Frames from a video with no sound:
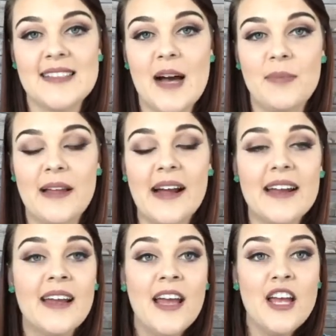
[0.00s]

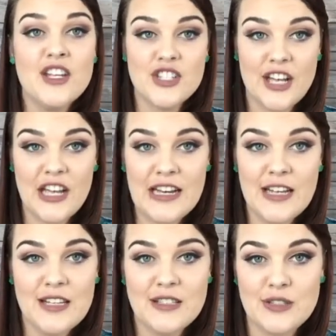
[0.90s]
upline,
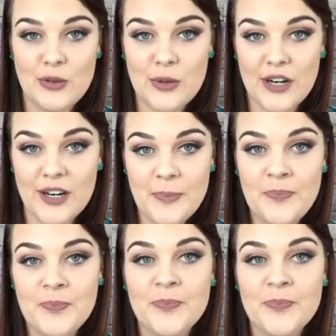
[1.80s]
Jen Zucker,